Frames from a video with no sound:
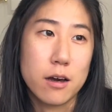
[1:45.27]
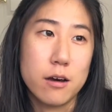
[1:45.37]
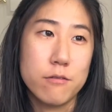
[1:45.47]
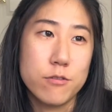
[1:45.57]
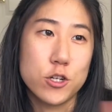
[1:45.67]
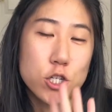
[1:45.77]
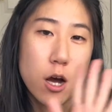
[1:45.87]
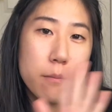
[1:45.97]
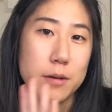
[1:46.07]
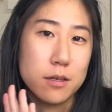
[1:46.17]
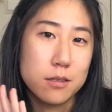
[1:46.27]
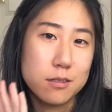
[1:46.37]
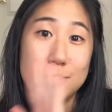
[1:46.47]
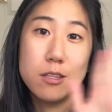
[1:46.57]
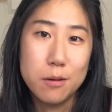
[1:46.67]
of the shop is
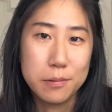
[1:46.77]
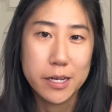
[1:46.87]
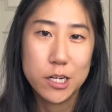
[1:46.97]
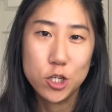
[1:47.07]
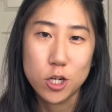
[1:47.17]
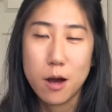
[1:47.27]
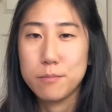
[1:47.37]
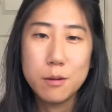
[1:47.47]
the plant shop.